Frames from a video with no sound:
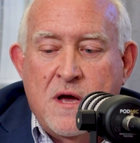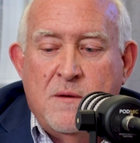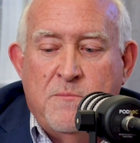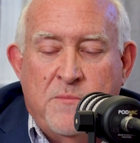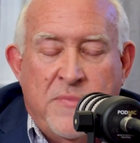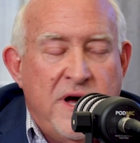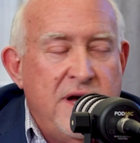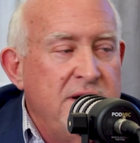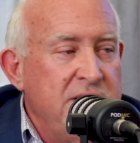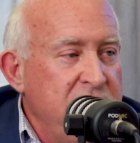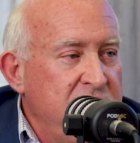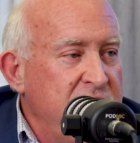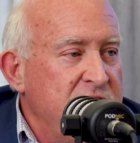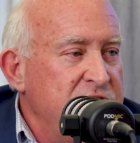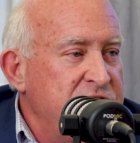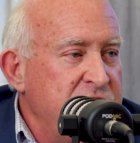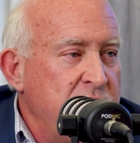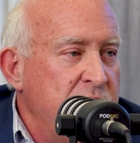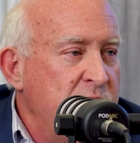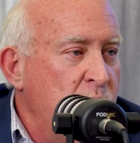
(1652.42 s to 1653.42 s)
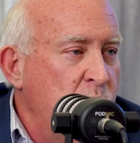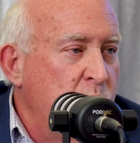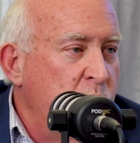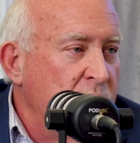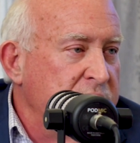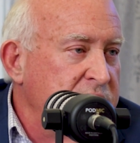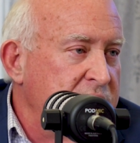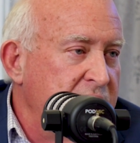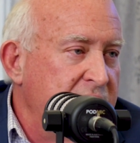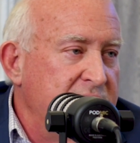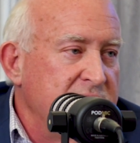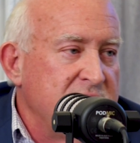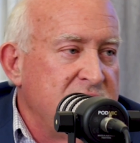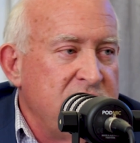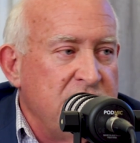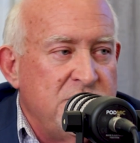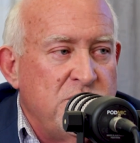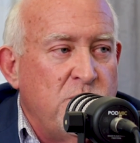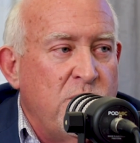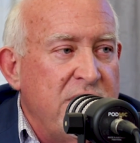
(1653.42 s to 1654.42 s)
but you just don't know what that
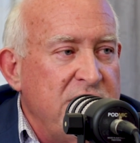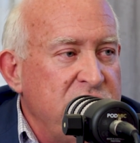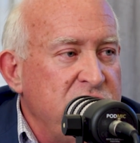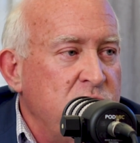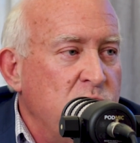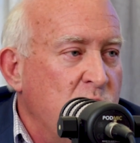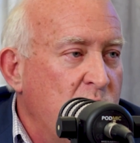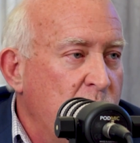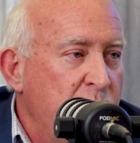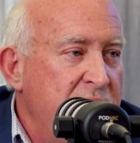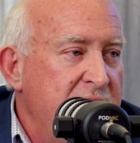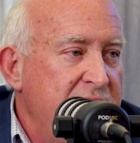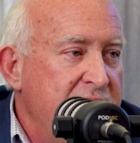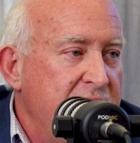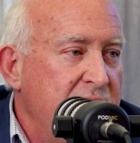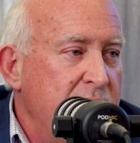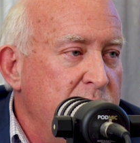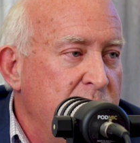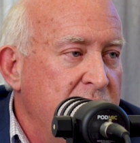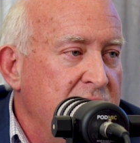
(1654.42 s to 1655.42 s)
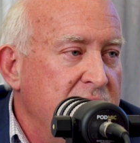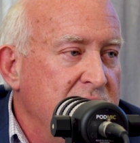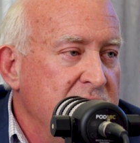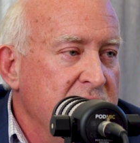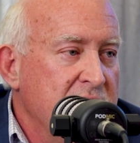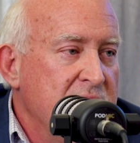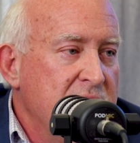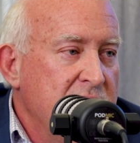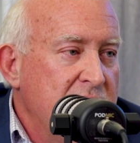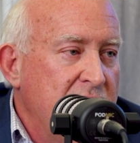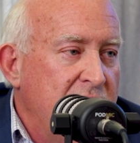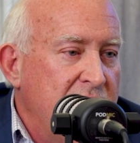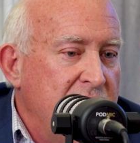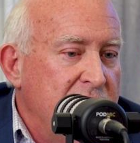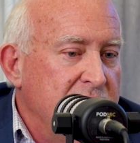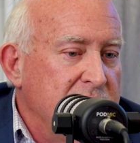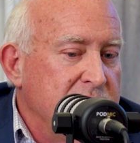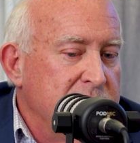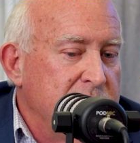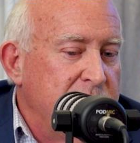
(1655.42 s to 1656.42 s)
situation will be. But
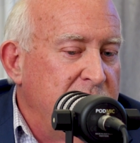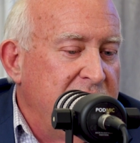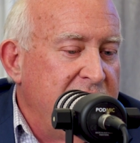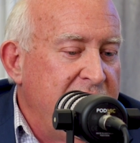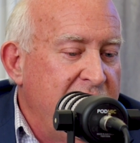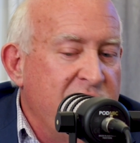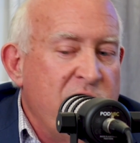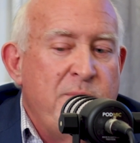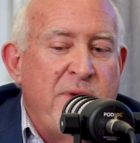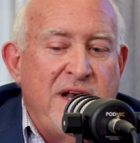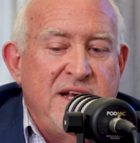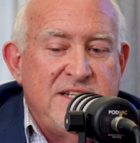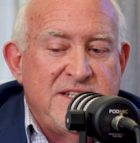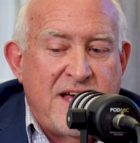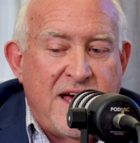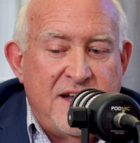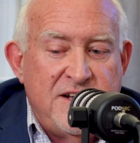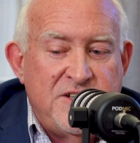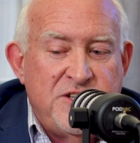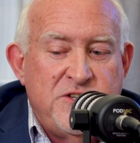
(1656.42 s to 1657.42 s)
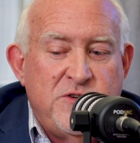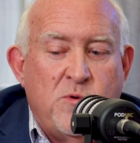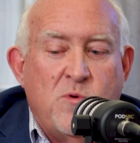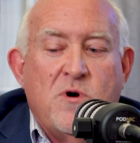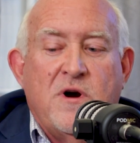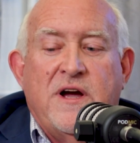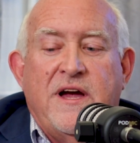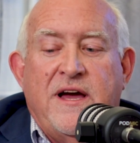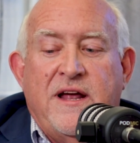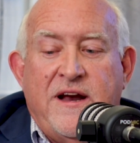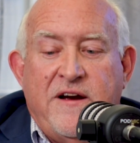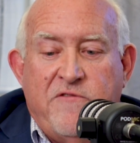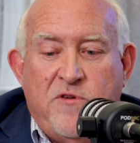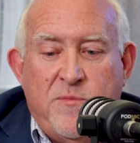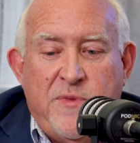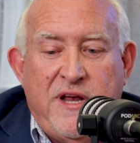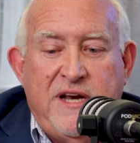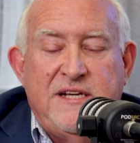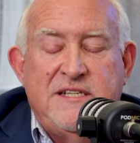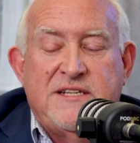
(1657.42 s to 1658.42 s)
everybody's got a story, and
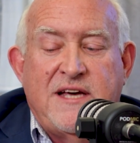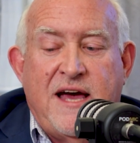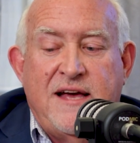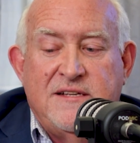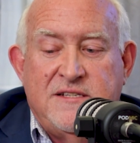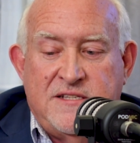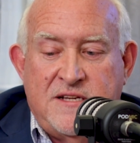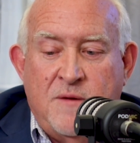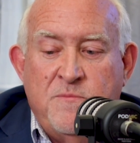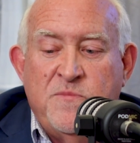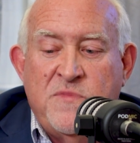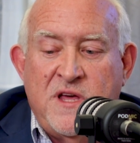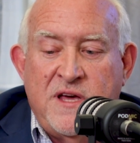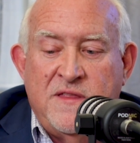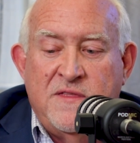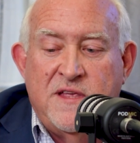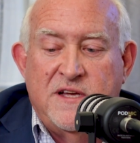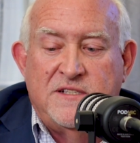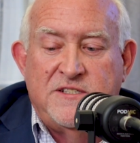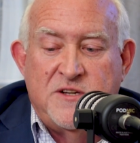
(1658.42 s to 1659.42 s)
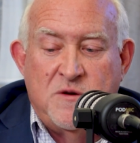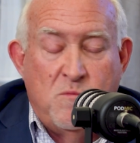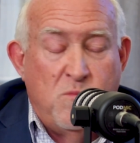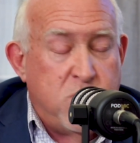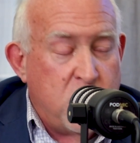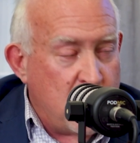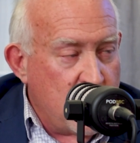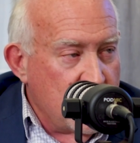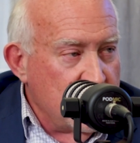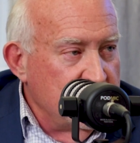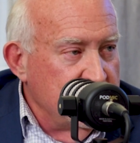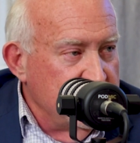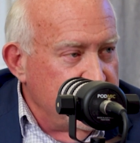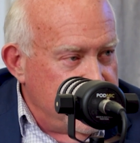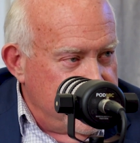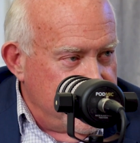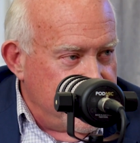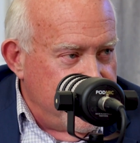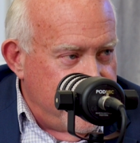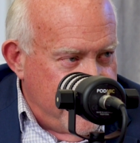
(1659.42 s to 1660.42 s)
everybody's got something that's important
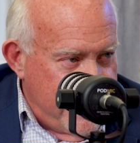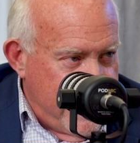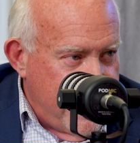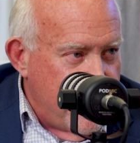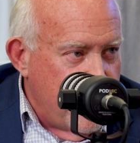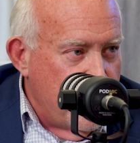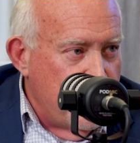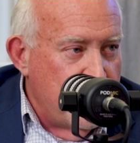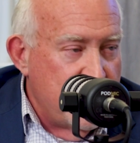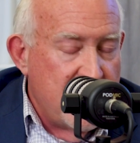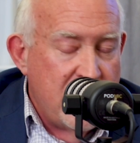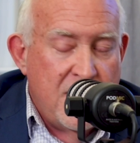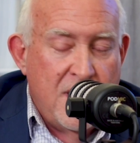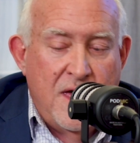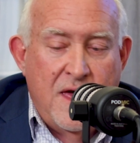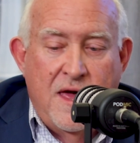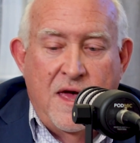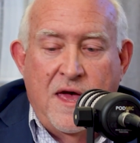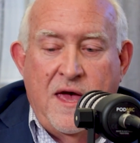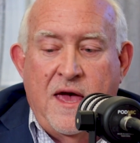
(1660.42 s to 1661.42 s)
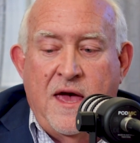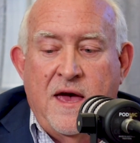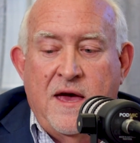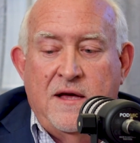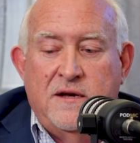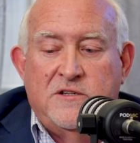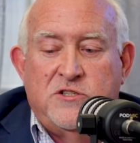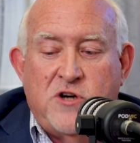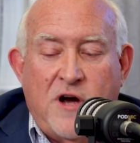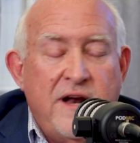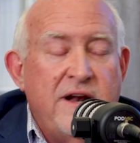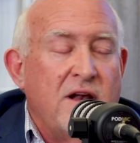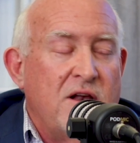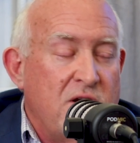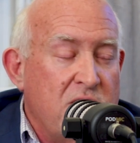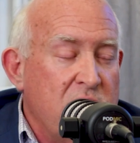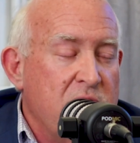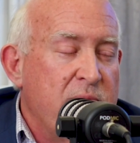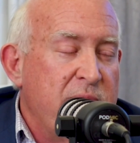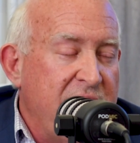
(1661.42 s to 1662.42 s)
to them, and try to
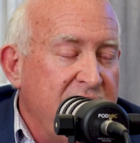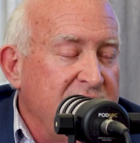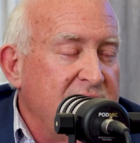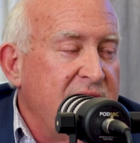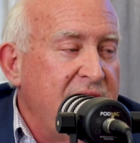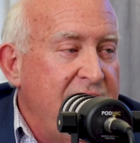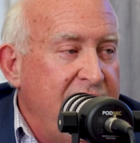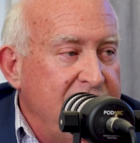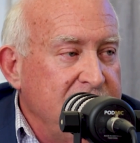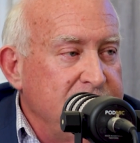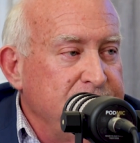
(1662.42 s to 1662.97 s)
learn about that.